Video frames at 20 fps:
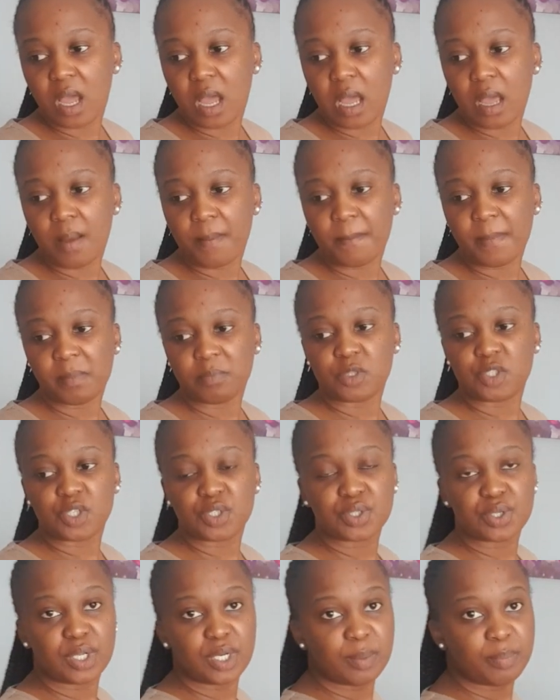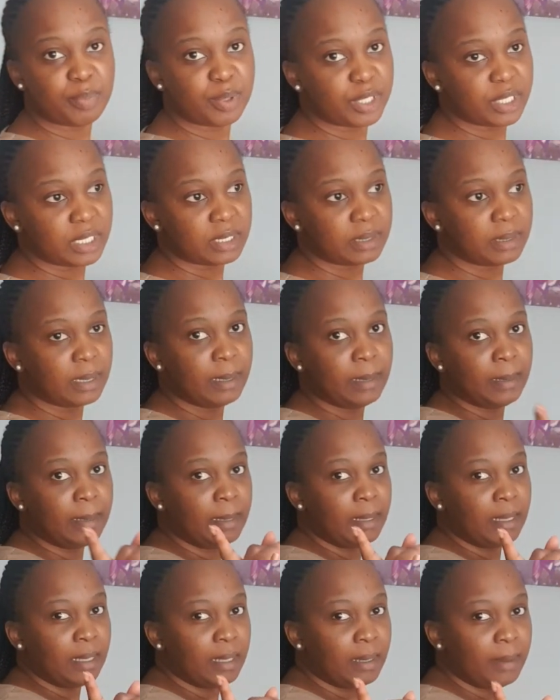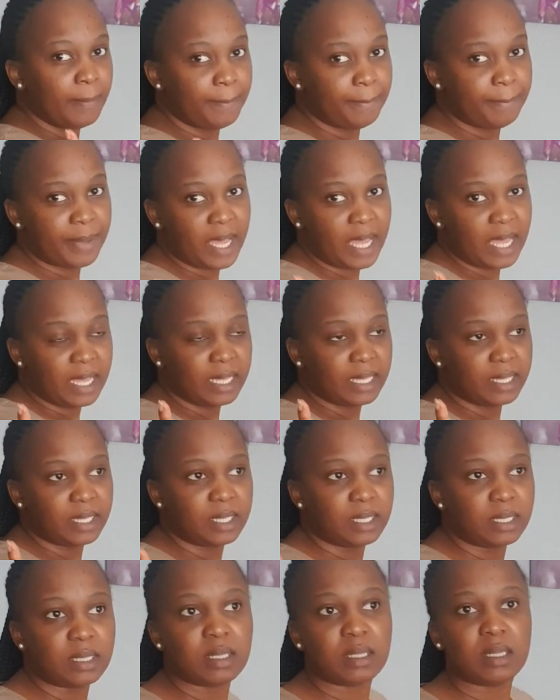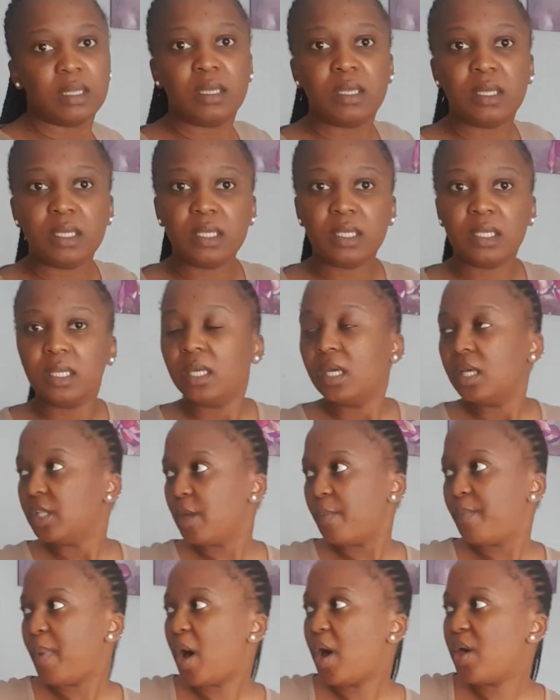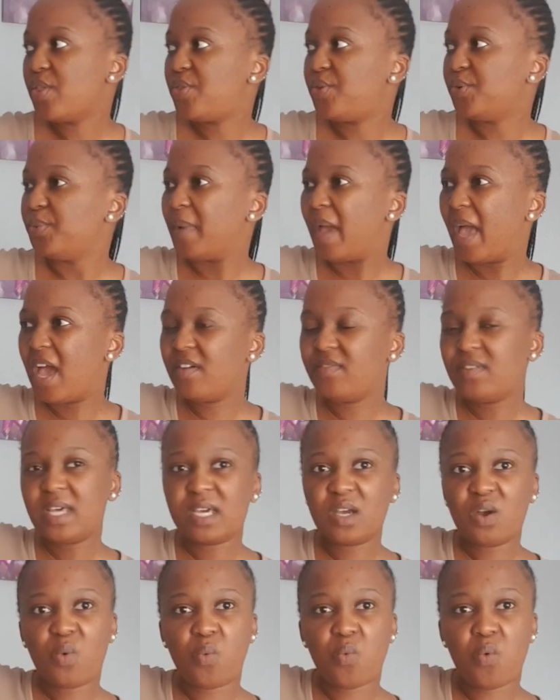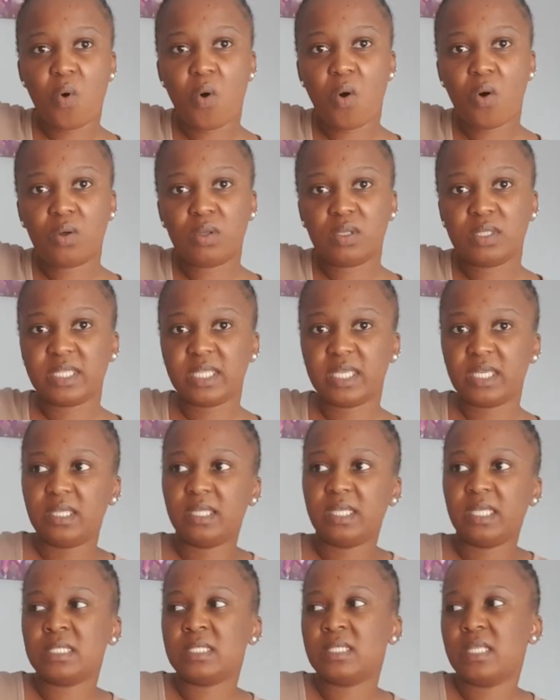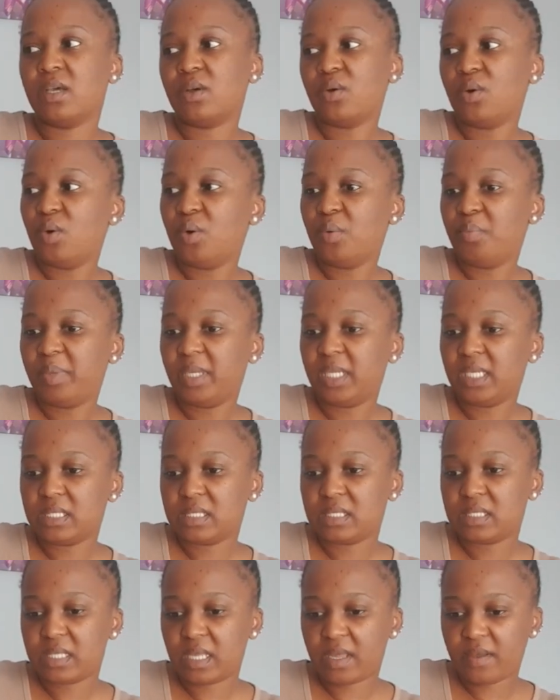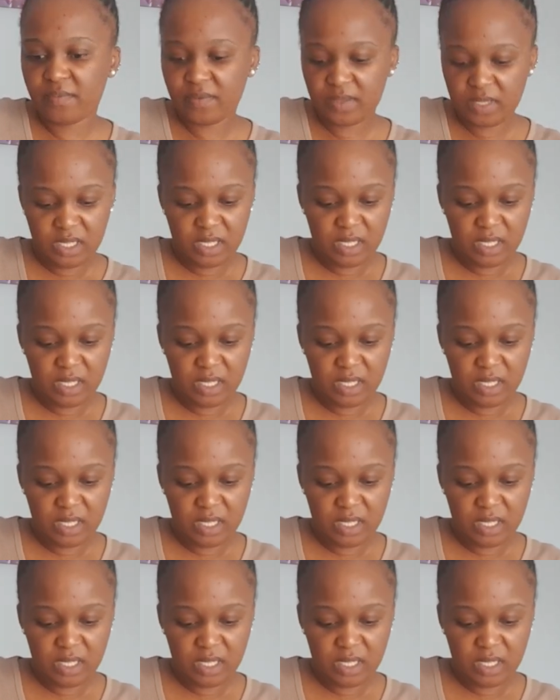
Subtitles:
I'm just gonna put it by the bathroom. I have like a wall there that's like open and stuff.